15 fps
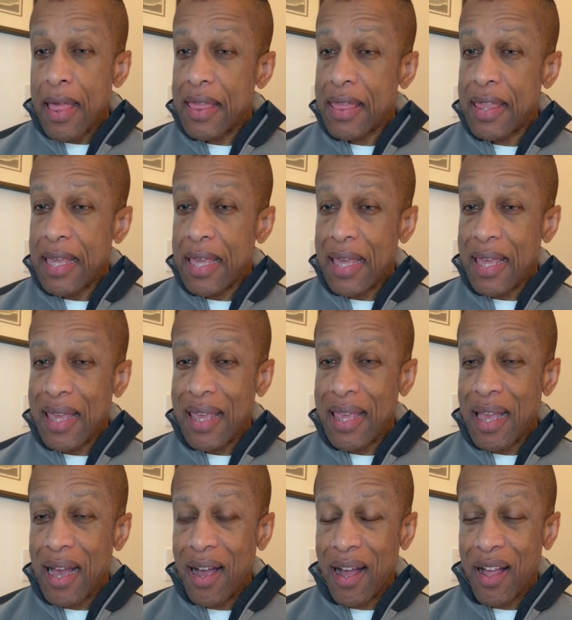
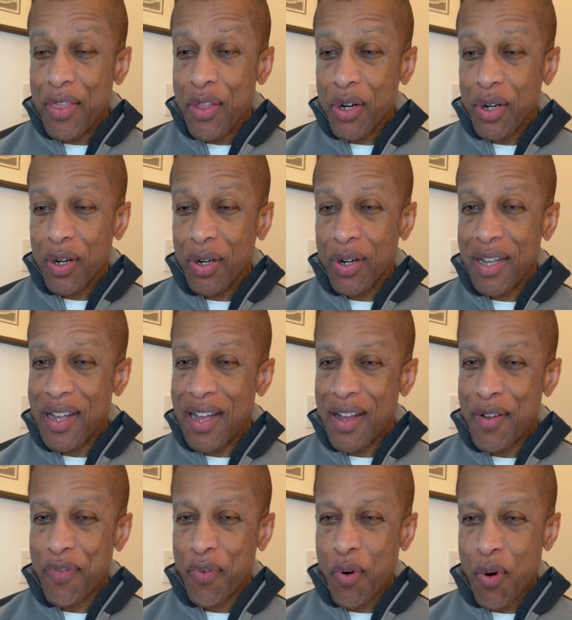The other
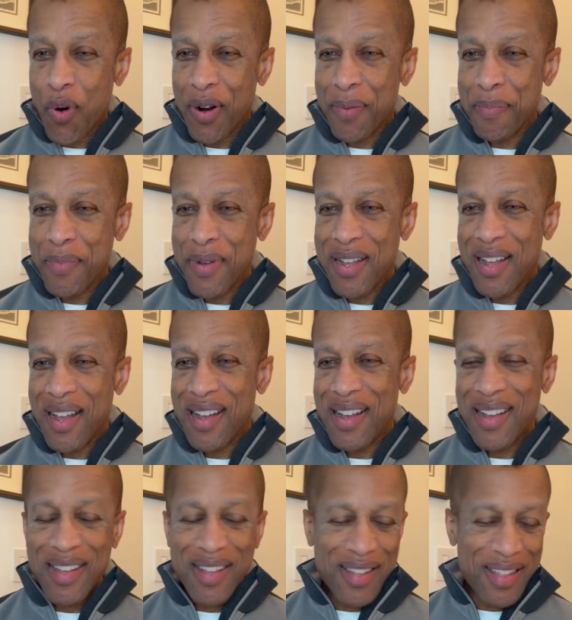form,
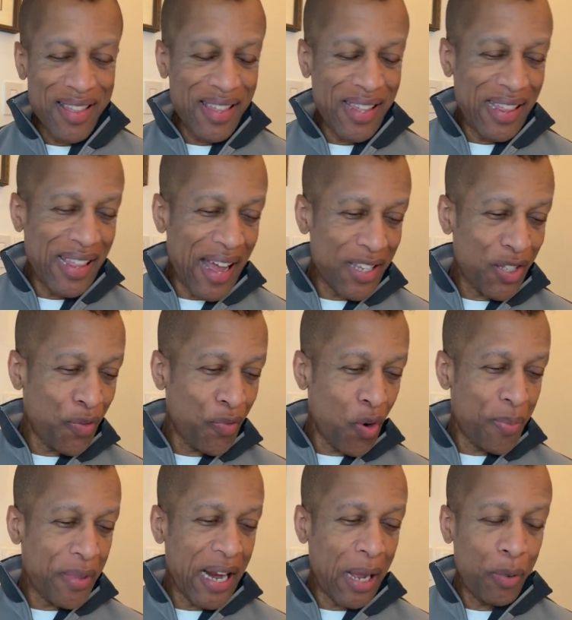the last
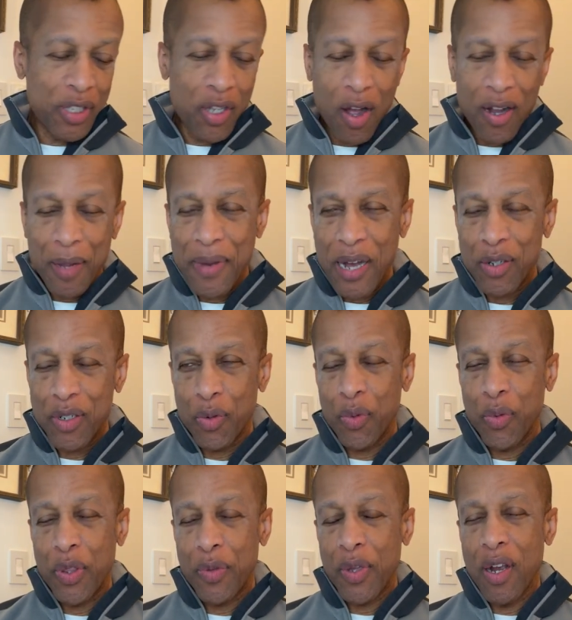form that I will talk about
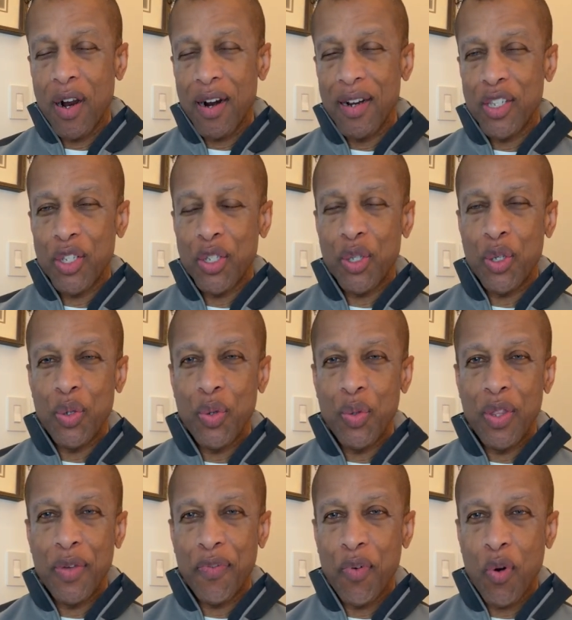with regards to
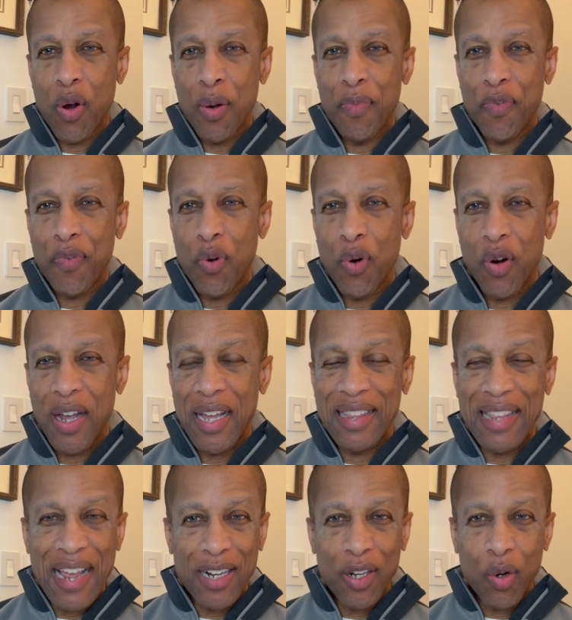the form for a
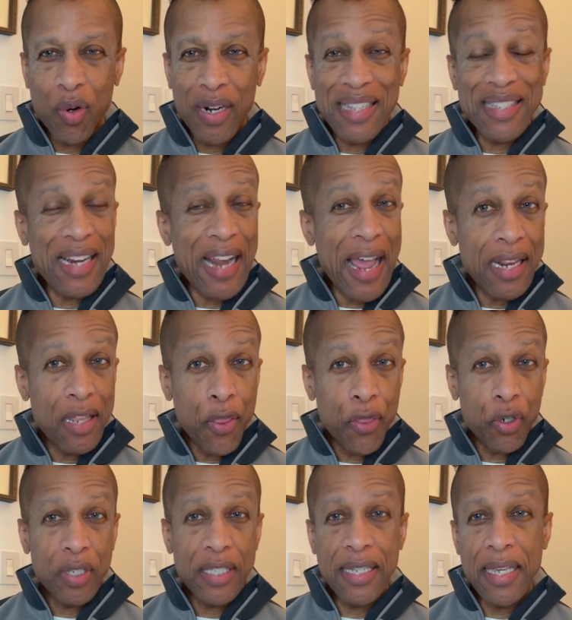landlord, is an
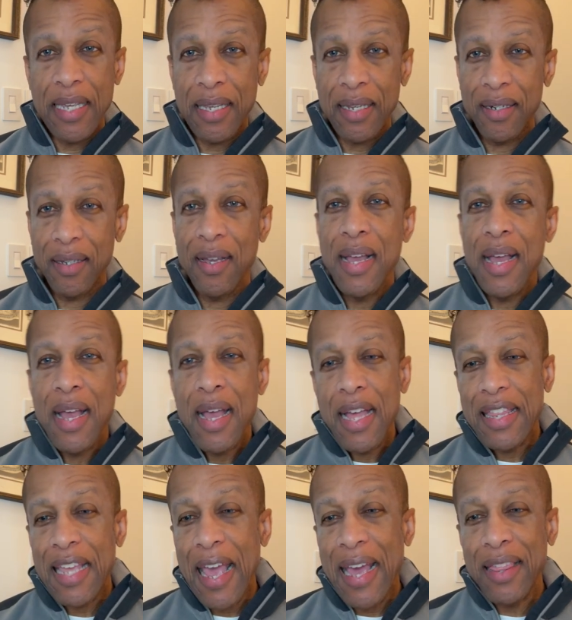N13.
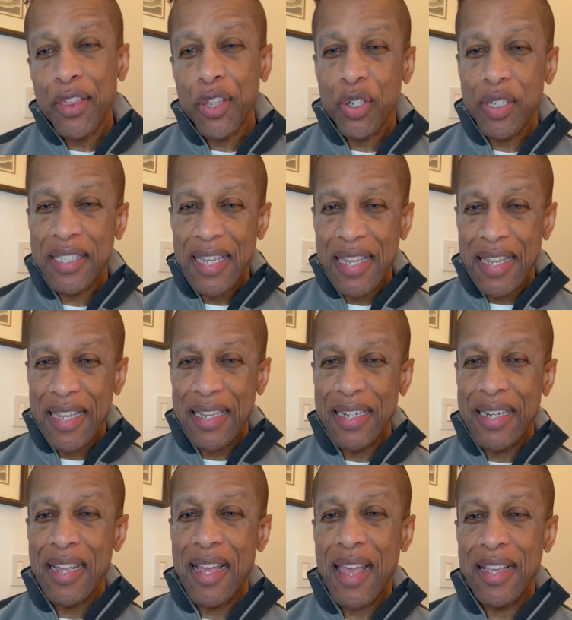The
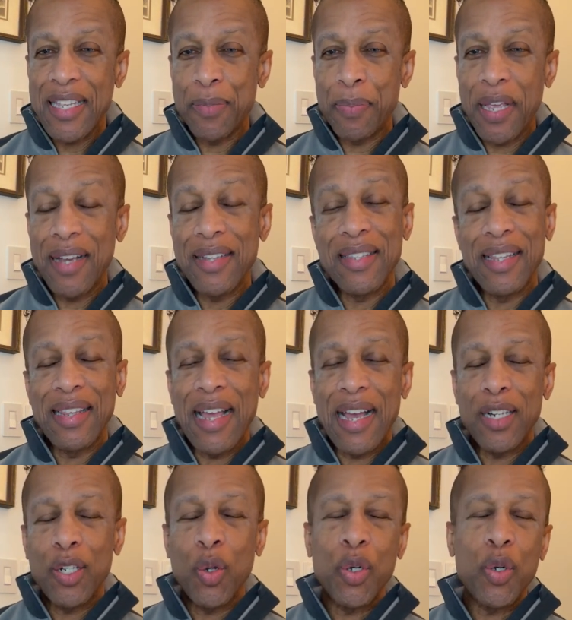N13 is because the
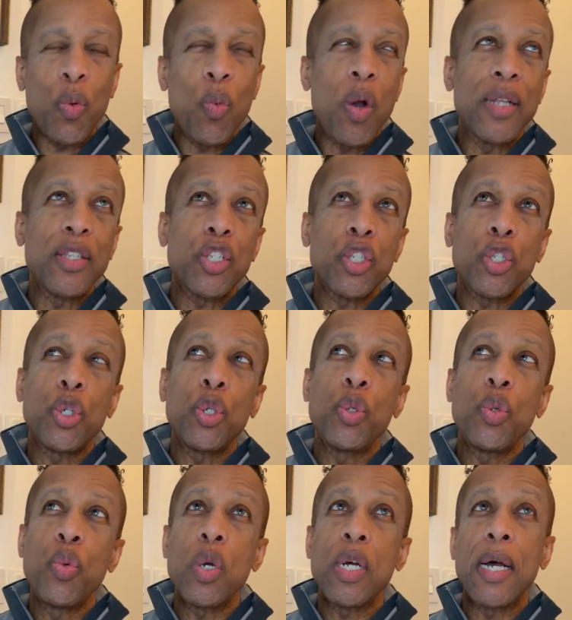landlord wants
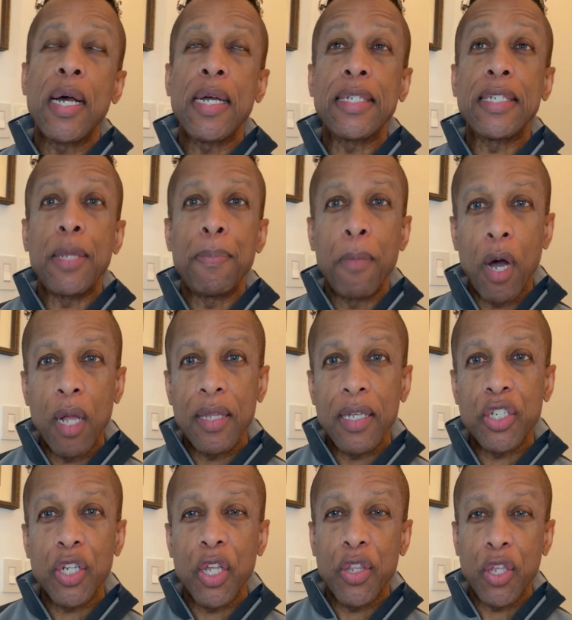to
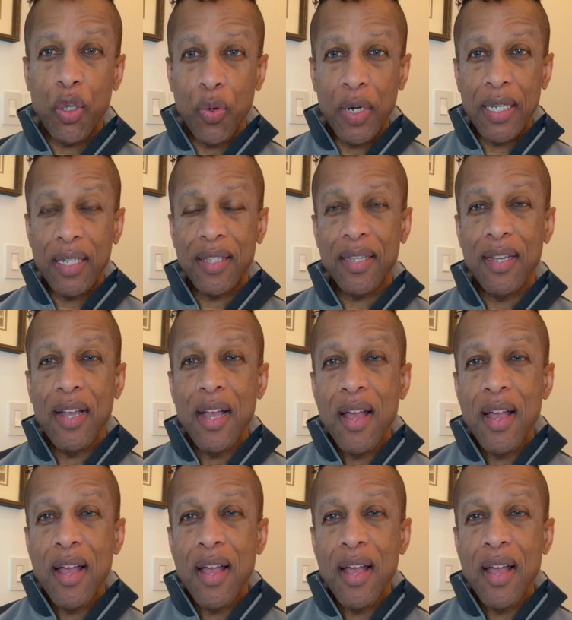demolish the unit